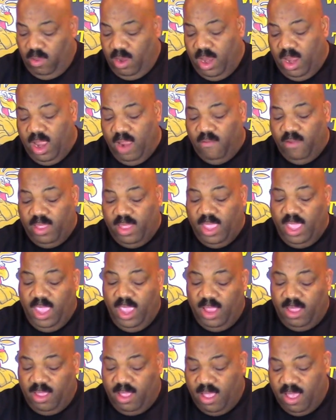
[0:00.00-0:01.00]
so that
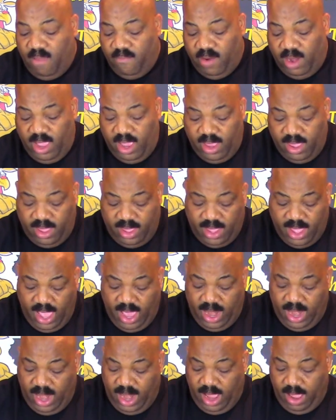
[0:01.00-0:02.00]
everything gets covered
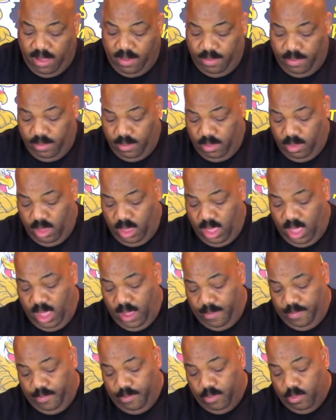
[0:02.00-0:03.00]
inside and out,
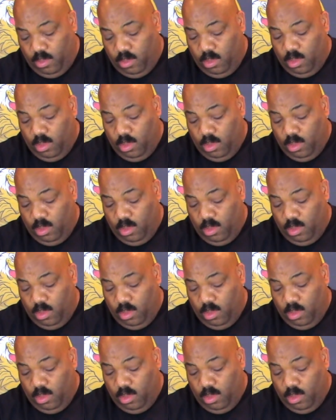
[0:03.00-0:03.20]
okay?